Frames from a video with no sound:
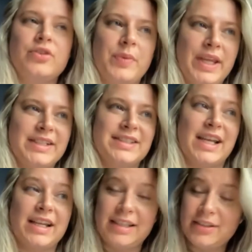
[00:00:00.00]
the weeks
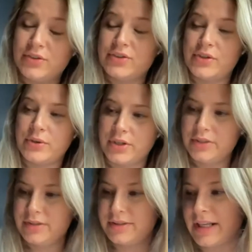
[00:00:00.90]
that I didn't do so
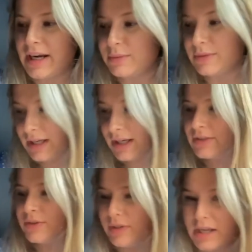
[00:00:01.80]
good that I would like
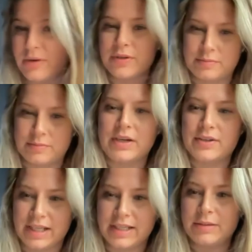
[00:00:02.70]
to, it was
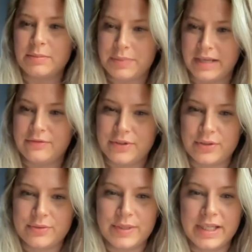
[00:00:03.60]
because I didn't plan for
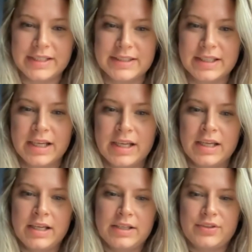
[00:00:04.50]
those weeks.
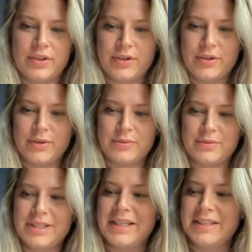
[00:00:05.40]
So
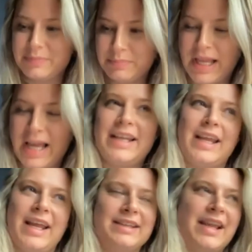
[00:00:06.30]
really plan
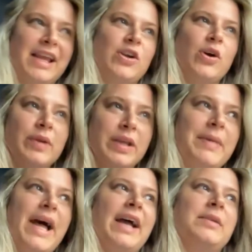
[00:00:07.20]
and then going
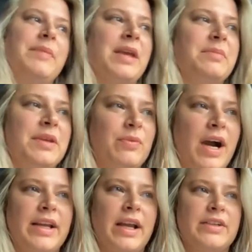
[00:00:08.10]
back, maybe
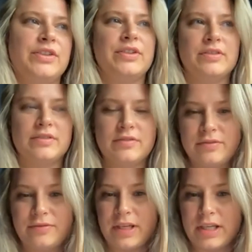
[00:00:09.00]
why I couldn't
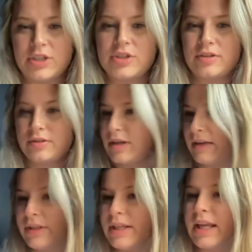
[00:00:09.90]
finish
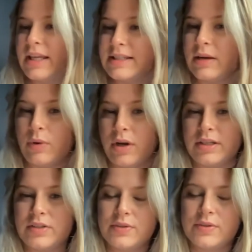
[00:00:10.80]
everything as I
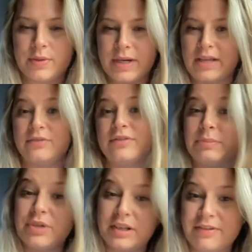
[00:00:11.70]
wanted to. So kind of
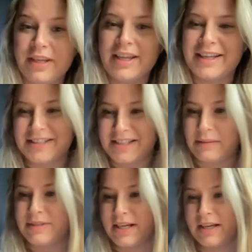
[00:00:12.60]
debriefing at the
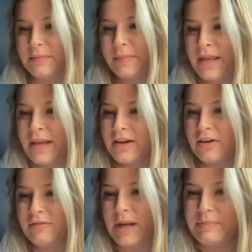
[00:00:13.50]
same time
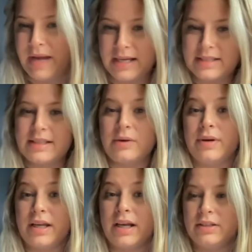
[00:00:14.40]
of my past, that
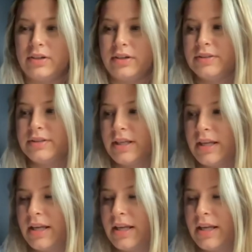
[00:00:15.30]
way I learned.